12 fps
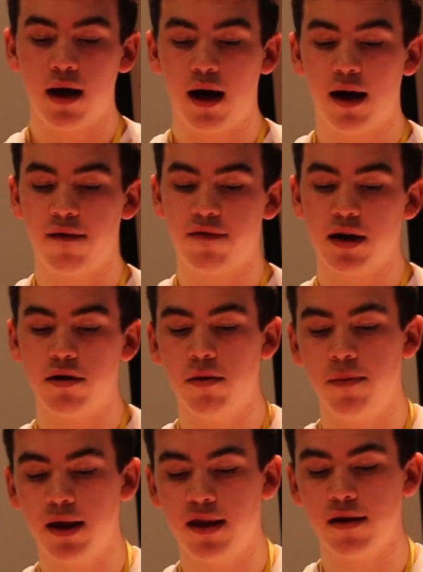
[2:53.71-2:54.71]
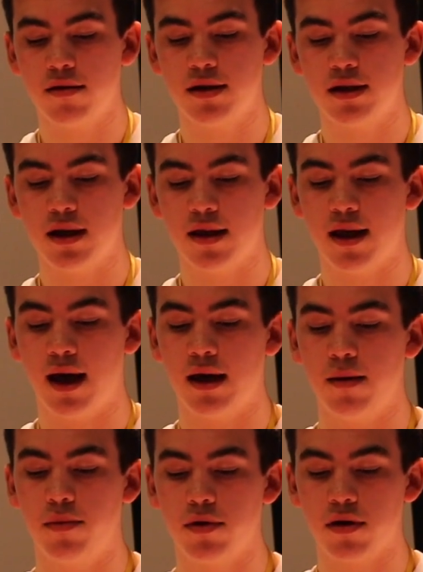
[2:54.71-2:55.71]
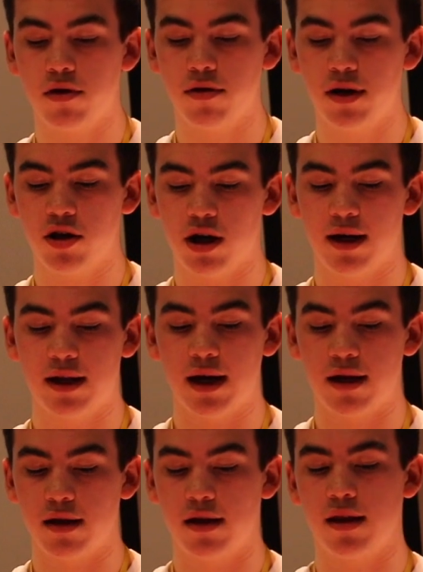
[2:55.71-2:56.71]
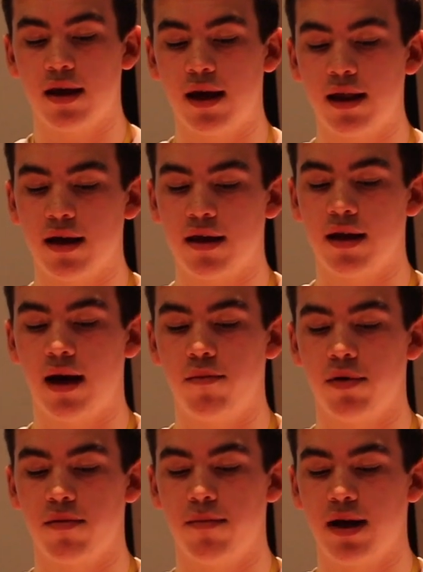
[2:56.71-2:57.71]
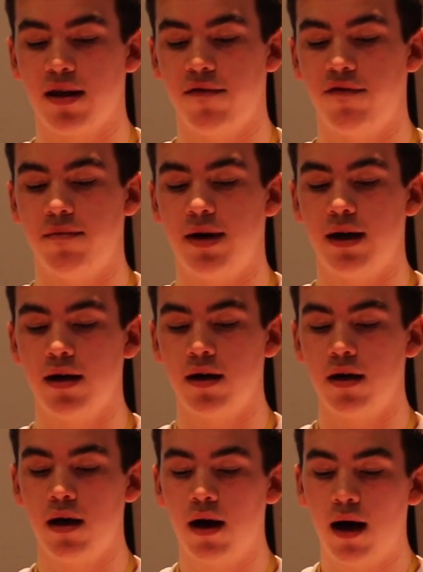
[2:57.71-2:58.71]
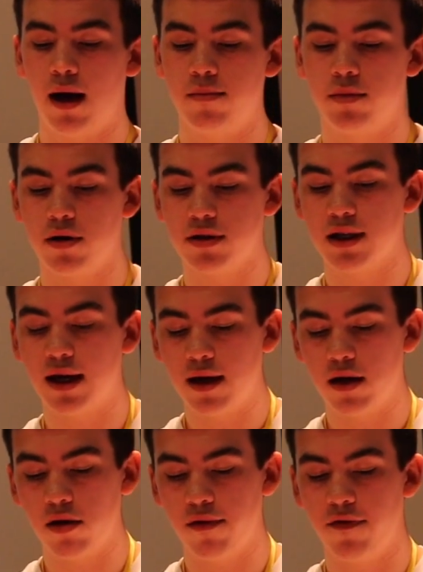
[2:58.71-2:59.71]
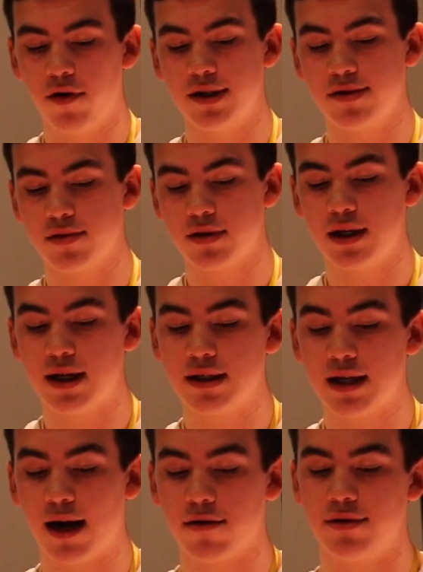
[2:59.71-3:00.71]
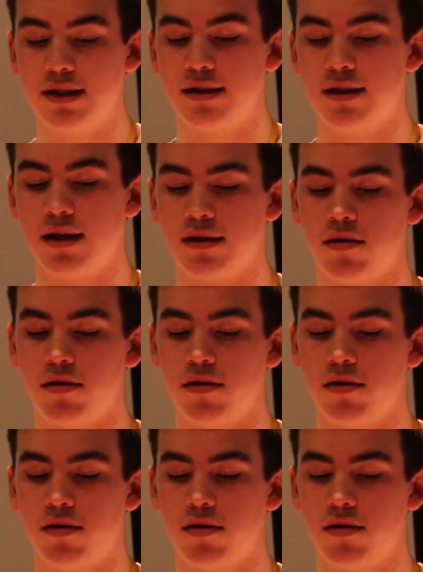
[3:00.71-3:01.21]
I have therapy still to this day, but the courage I had gathered to take that step was massive for me. I'm not saying Youth Voice was the exact reason I